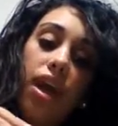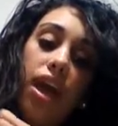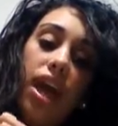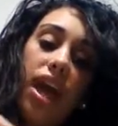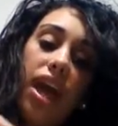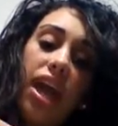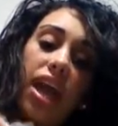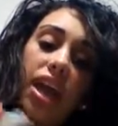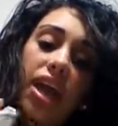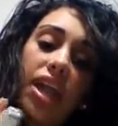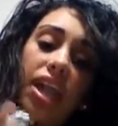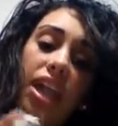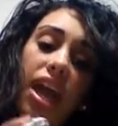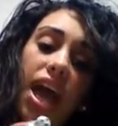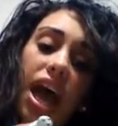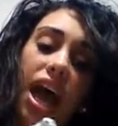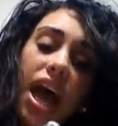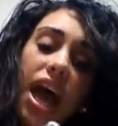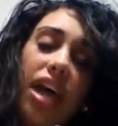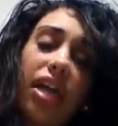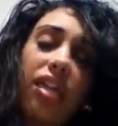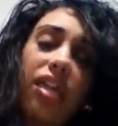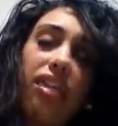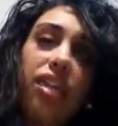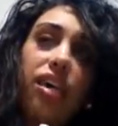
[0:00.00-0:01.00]
And
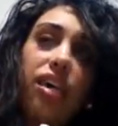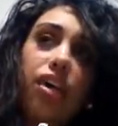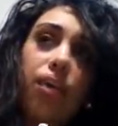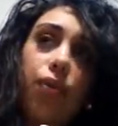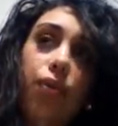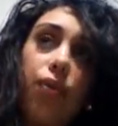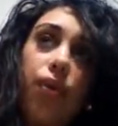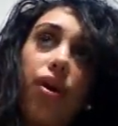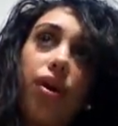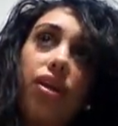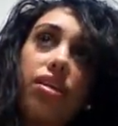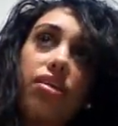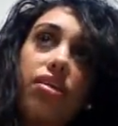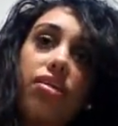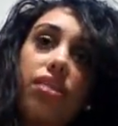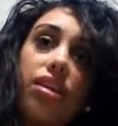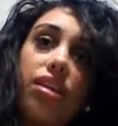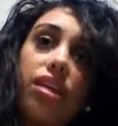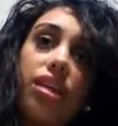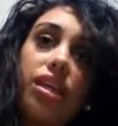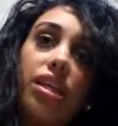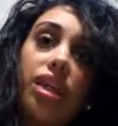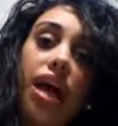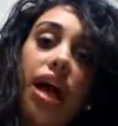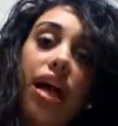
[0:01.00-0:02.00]
I think it works,
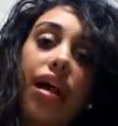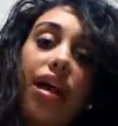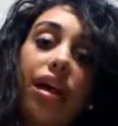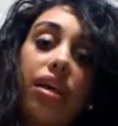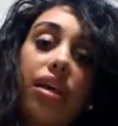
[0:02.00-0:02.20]
not